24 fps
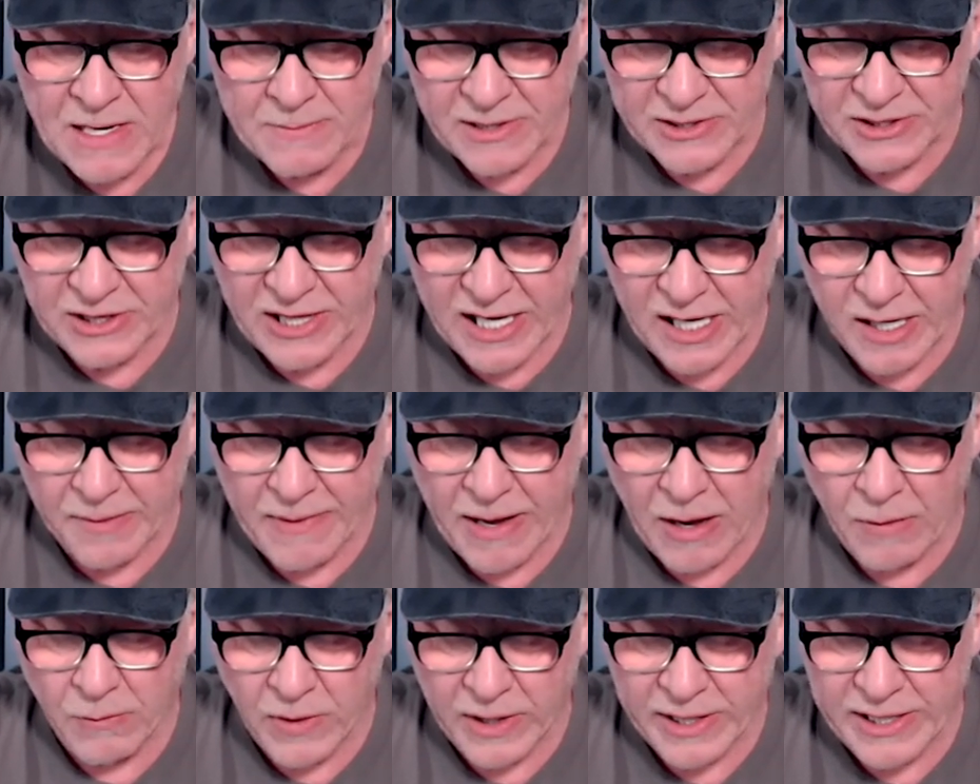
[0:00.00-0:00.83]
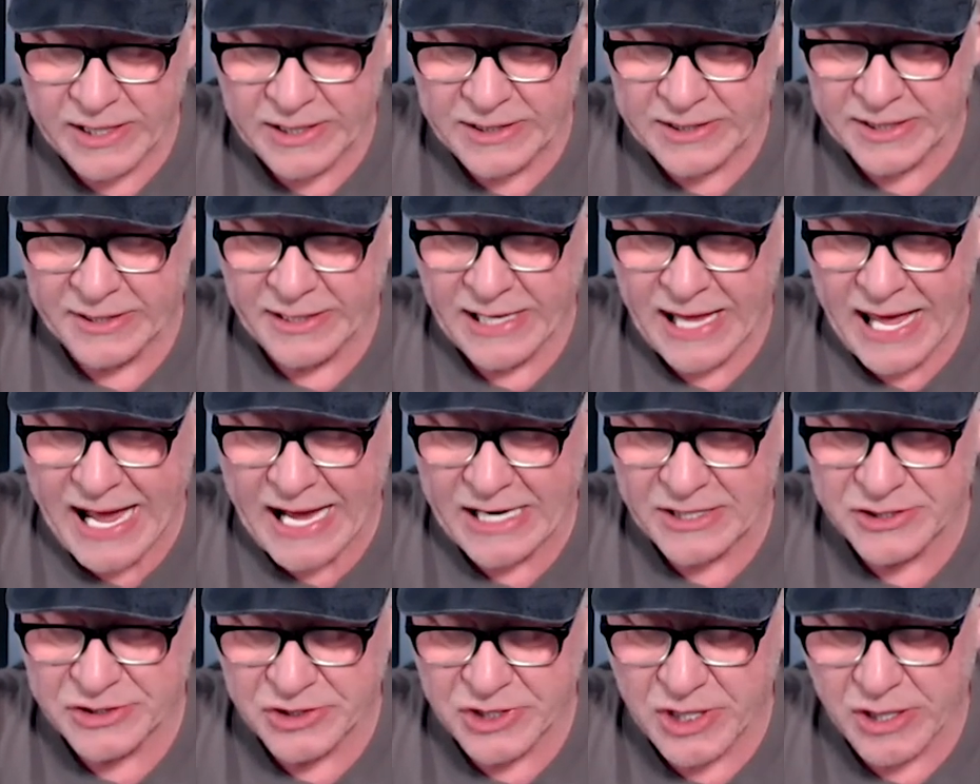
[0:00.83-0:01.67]
But think about what he did
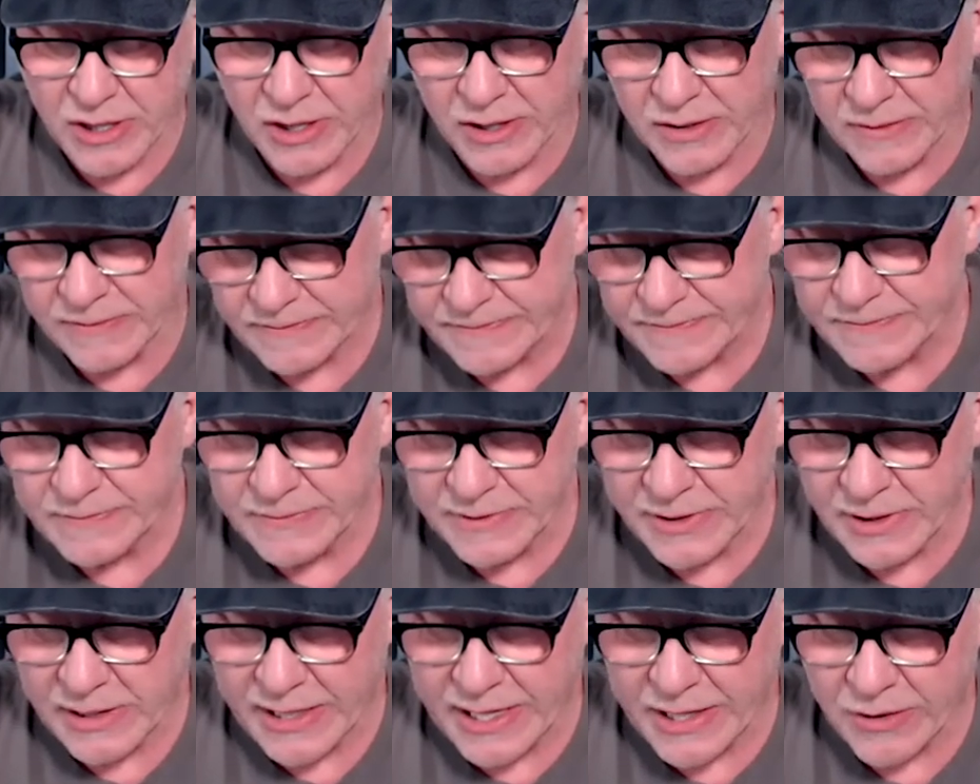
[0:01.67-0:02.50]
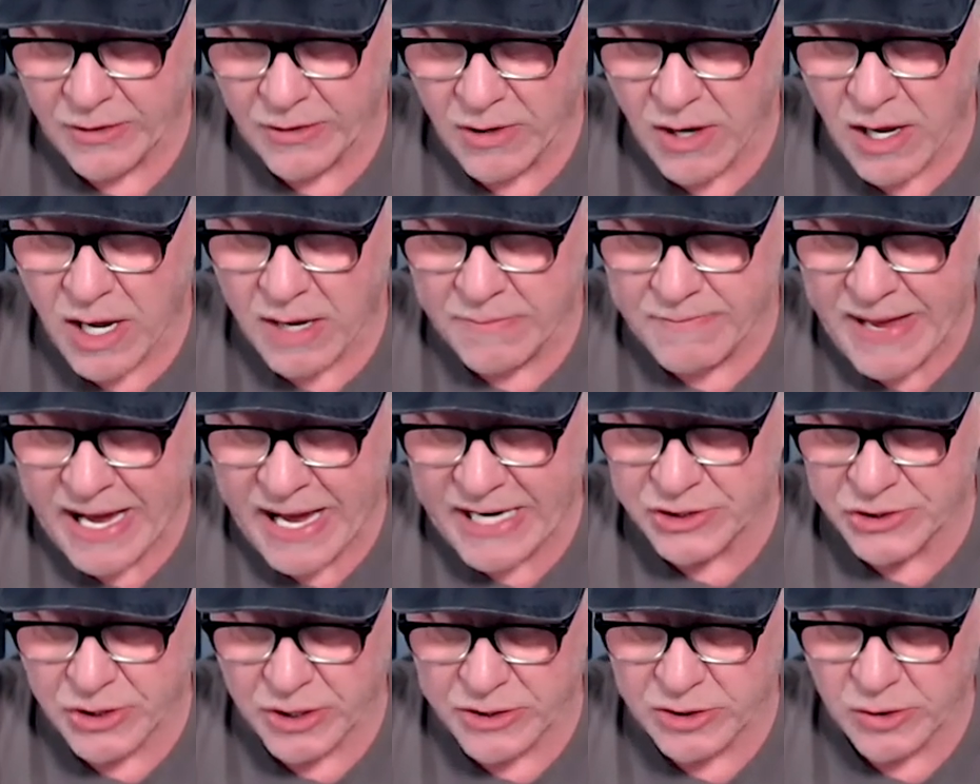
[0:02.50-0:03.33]
last year. A little later on,
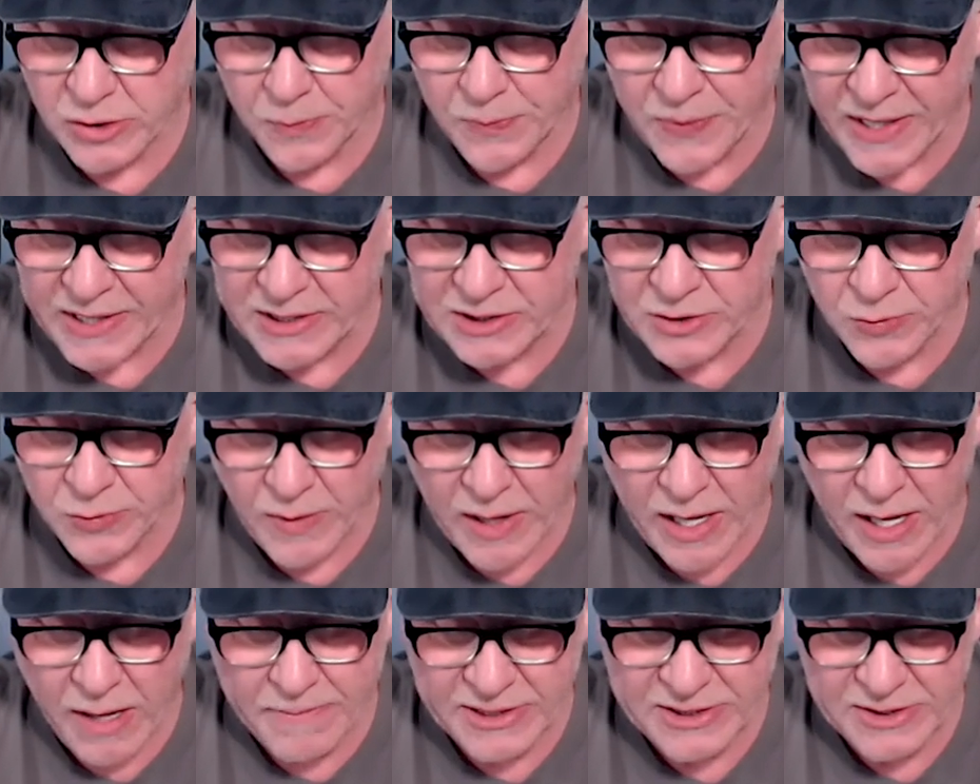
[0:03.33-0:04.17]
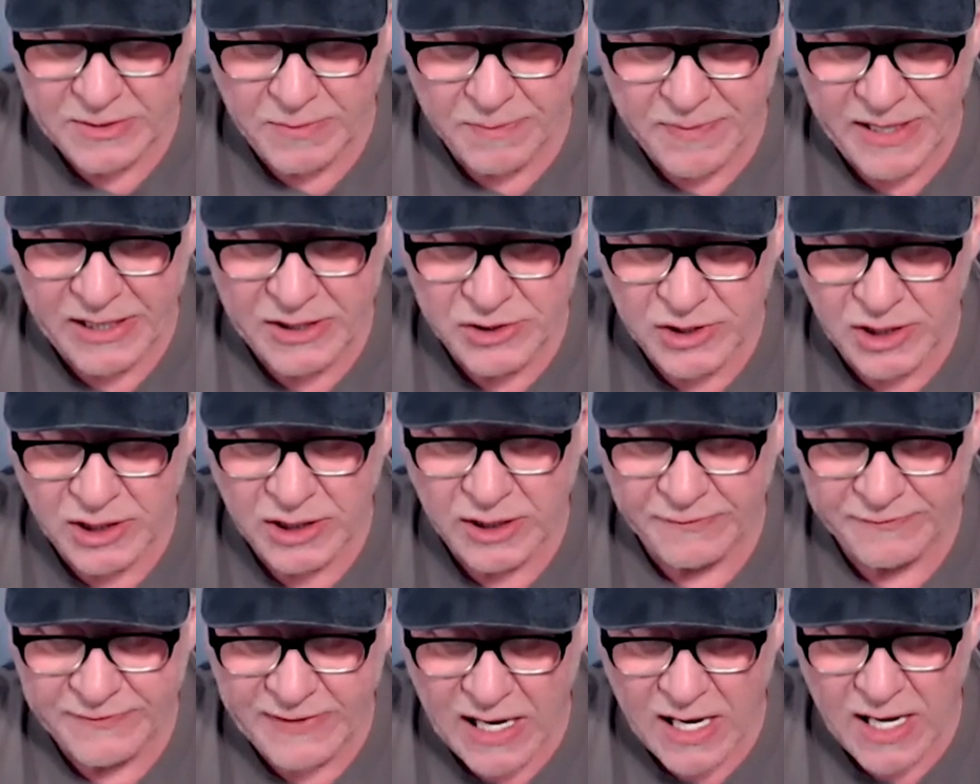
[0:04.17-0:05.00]
Max Scherzer pitched well, missed a big chunk
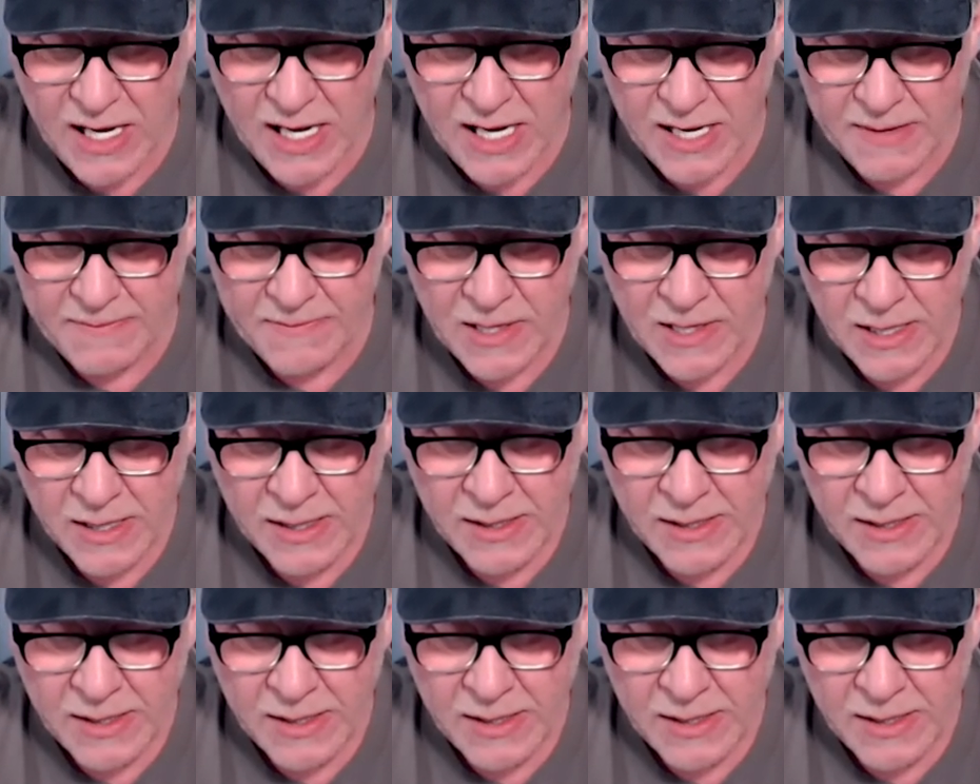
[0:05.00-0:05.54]
of time,